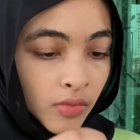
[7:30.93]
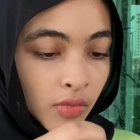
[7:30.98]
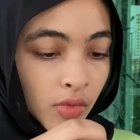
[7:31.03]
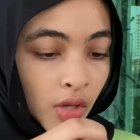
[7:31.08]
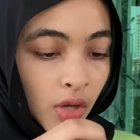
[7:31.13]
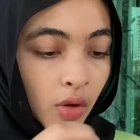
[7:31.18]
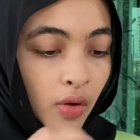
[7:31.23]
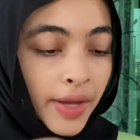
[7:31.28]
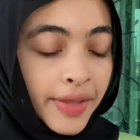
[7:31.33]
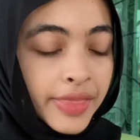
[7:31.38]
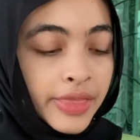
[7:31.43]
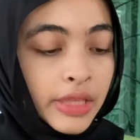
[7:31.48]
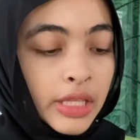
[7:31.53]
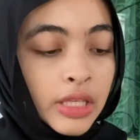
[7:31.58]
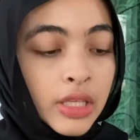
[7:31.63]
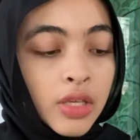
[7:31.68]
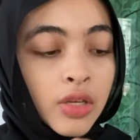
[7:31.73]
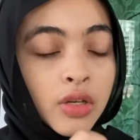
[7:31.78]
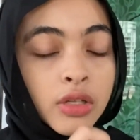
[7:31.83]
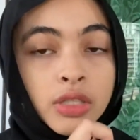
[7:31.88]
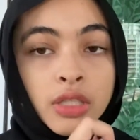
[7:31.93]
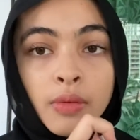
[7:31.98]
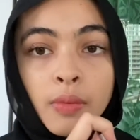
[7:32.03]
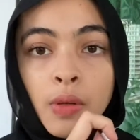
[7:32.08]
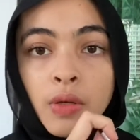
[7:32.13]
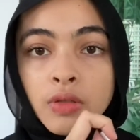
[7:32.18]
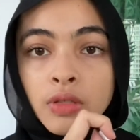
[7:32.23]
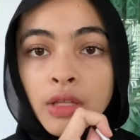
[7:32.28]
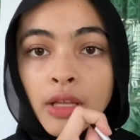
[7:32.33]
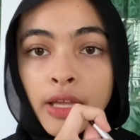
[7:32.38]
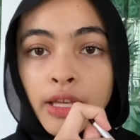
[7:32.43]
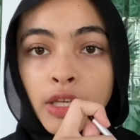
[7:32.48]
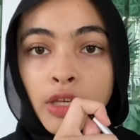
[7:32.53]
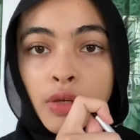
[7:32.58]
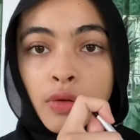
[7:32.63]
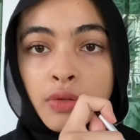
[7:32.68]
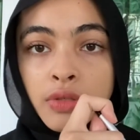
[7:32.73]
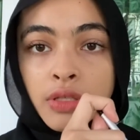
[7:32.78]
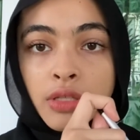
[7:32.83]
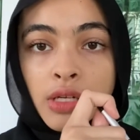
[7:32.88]
Oh, I think you're supposed to like
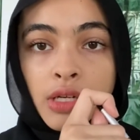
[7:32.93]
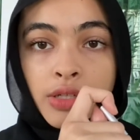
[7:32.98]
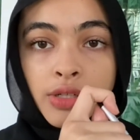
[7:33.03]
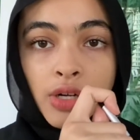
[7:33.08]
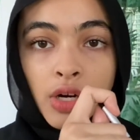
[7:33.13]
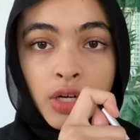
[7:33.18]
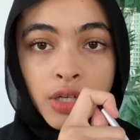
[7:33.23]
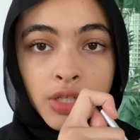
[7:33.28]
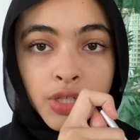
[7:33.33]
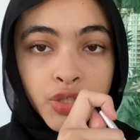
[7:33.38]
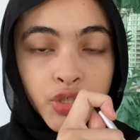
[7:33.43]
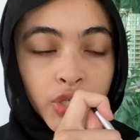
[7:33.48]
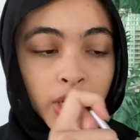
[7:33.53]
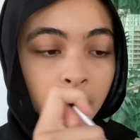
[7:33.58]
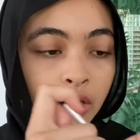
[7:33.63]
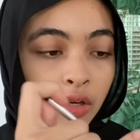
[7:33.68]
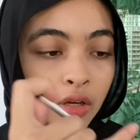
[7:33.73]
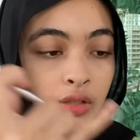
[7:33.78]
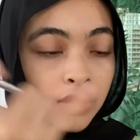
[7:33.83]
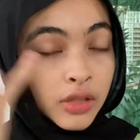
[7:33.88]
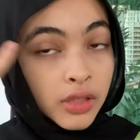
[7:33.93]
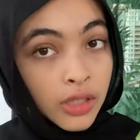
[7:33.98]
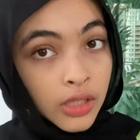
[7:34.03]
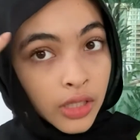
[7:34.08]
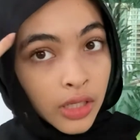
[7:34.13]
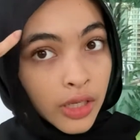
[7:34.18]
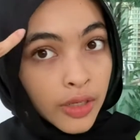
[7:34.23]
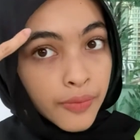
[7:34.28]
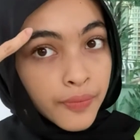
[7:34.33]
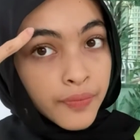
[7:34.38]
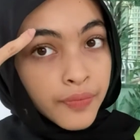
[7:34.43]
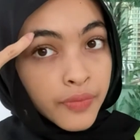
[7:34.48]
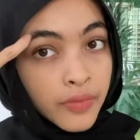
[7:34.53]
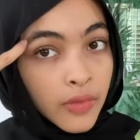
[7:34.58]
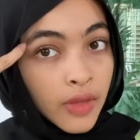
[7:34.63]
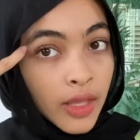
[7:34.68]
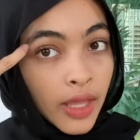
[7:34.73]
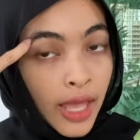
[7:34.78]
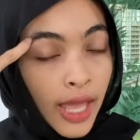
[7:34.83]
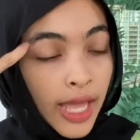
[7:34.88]
use the darker shade on the
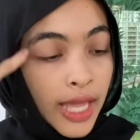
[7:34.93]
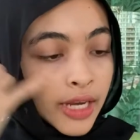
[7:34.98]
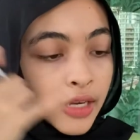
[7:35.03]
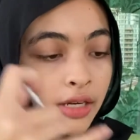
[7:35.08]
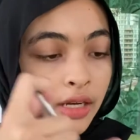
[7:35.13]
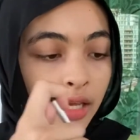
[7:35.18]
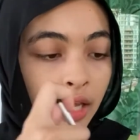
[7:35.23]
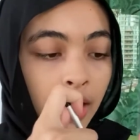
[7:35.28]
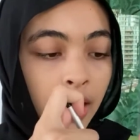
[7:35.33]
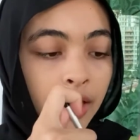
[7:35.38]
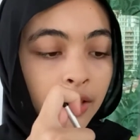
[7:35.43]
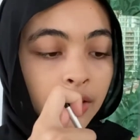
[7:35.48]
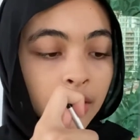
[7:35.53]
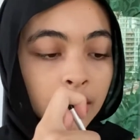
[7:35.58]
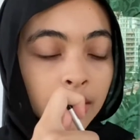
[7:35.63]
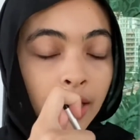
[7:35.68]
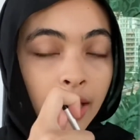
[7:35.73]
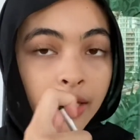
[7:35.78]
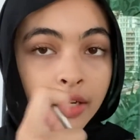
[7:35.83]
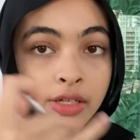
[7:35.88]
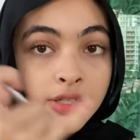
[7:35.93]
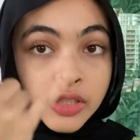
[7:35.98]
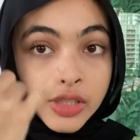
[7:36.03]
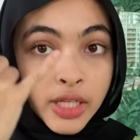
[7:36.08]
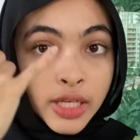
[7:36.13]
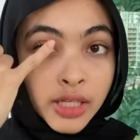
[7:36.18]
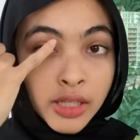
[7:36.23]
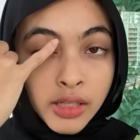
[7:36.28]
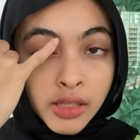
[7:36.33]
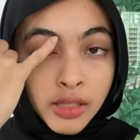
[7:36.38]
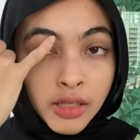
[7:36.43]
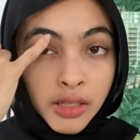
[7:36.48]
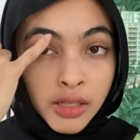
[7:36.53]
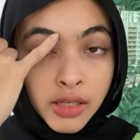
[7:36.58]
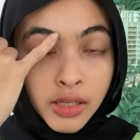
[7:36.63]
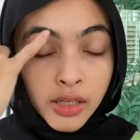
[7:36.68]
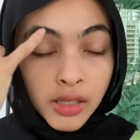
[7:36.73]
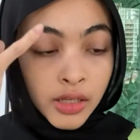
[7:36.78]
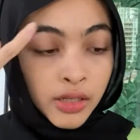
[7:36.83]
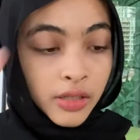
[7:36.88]
end and the lighter shade
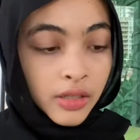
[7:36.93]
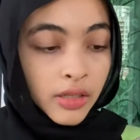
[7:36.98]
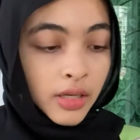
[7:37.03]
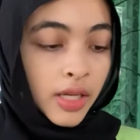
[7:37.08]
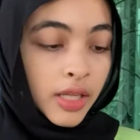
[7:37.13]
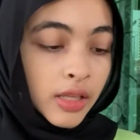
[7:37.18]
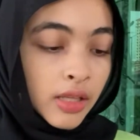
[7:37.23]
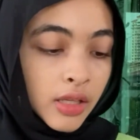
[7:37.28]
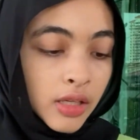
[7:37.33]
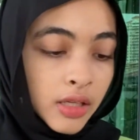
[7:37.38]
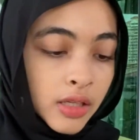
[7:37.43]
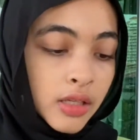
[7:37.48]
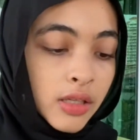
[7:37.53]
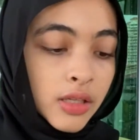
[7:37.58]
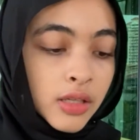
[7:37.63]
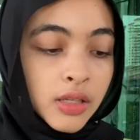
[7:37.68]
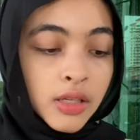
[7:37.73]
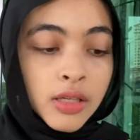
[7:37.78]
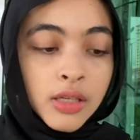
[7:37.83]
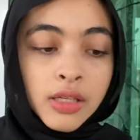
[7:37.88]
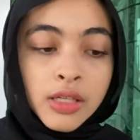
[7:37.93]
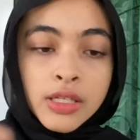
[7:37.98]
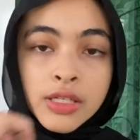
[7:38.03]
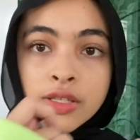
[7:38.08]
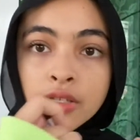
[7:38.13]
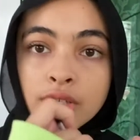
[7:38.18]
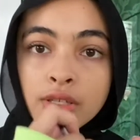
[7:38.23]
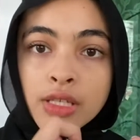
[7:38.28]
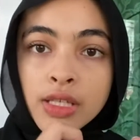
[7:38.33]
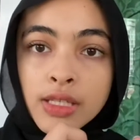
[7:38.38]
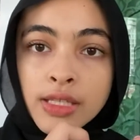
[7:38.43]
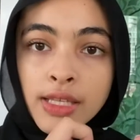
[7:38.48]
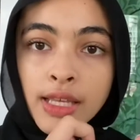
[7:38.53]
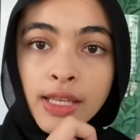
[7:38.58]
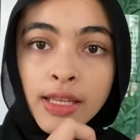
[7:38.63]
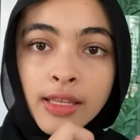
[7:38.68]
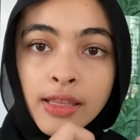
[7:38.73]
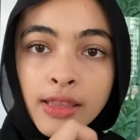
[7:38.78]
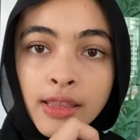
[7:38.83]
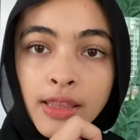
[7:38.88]
here, I think. Because you see it's like
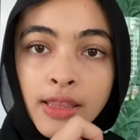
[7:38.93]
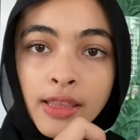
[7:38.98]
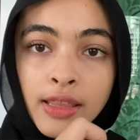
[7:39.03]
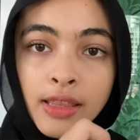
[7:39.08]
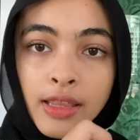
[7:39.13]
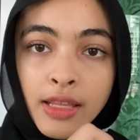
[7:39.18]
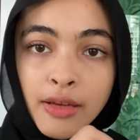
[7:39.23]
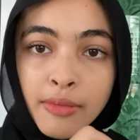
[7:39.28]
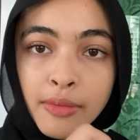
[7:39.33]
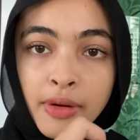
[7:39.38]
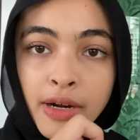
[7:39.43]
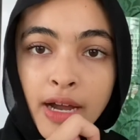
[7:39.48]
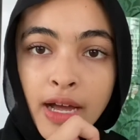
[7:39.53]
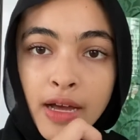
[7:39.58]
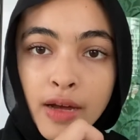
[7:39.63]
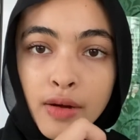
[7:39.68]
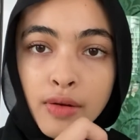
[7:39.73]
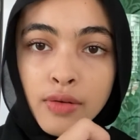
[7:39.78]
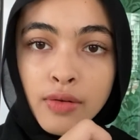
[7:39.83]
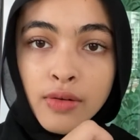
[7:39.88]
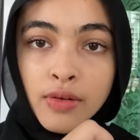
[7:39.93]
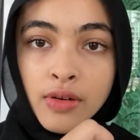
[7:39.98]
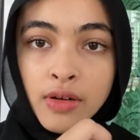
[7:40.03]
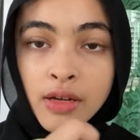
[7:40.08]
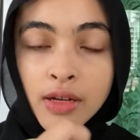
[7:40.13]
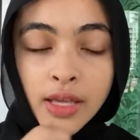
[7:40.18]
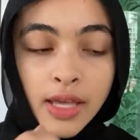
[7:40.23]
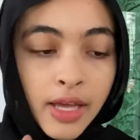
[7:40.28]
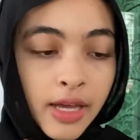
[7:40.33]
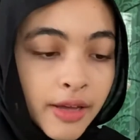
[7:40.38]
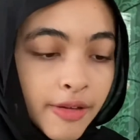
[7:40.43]
the brow. Yeah.